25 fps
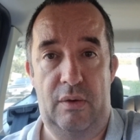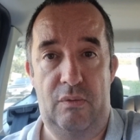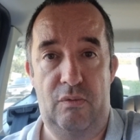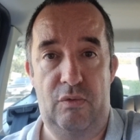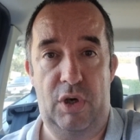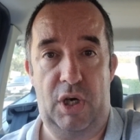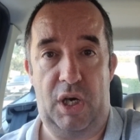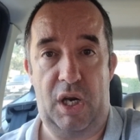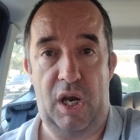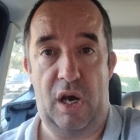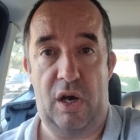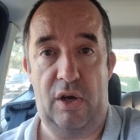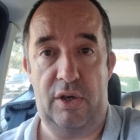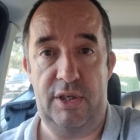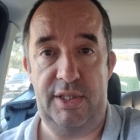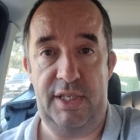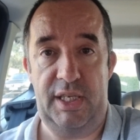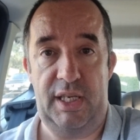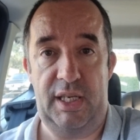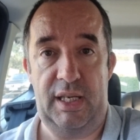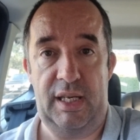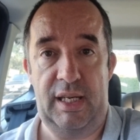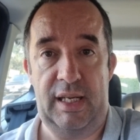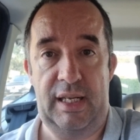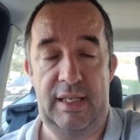
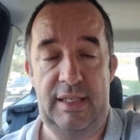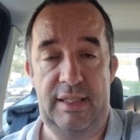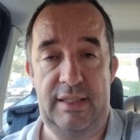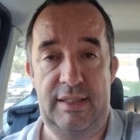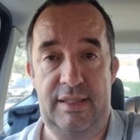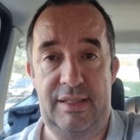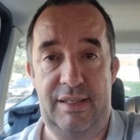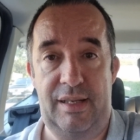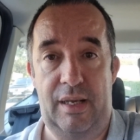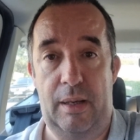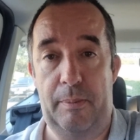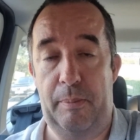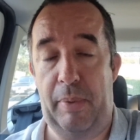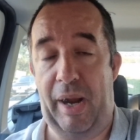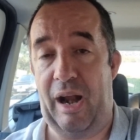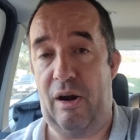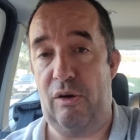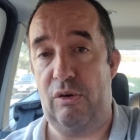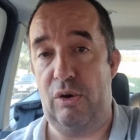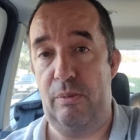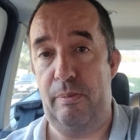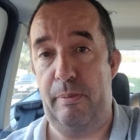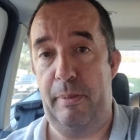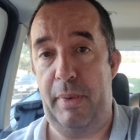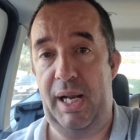regarding his
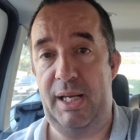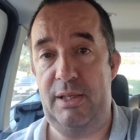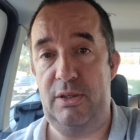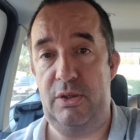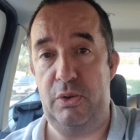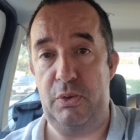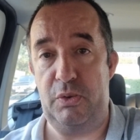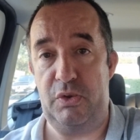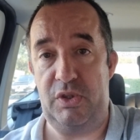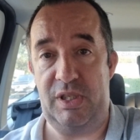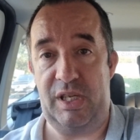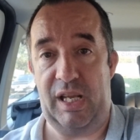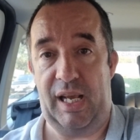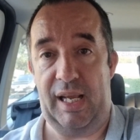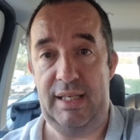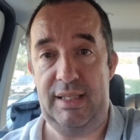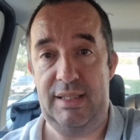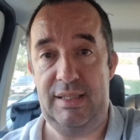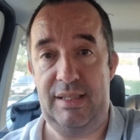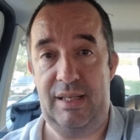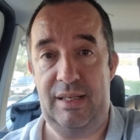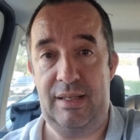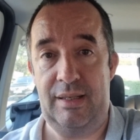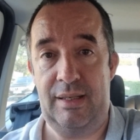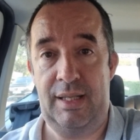apparent mental
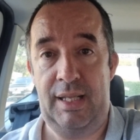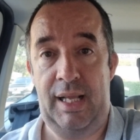state.